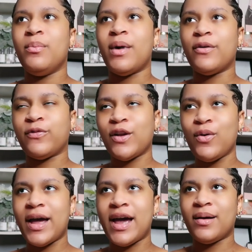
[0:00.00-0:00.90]
my
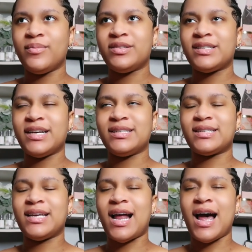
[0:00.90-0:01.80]
Flow app
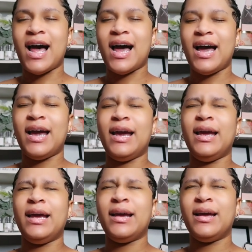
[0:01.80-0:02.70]
says that
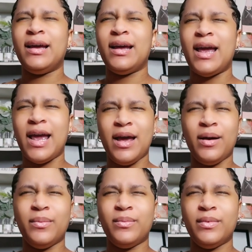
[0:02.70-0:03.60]
I
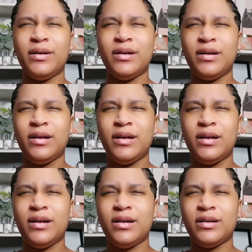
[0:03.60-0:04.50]
am
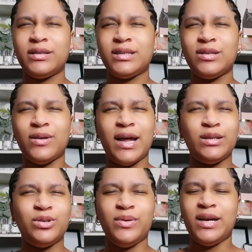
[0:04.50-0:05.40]
still
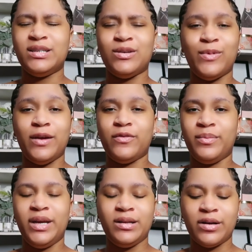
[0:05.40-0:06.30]
like 2 days away
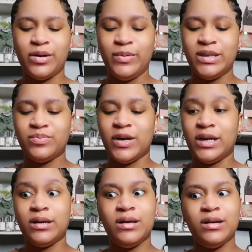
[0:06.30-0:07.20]
from being 30 weeks
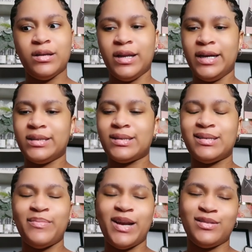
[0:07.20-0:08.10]
pregnant. Nonetheless,
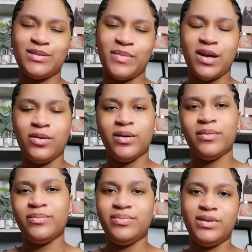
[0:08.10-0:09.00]
tomato tomato,
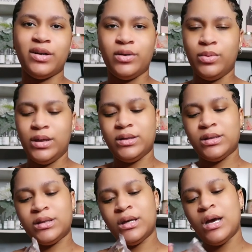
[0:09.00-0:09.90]
I'm 30 weeks.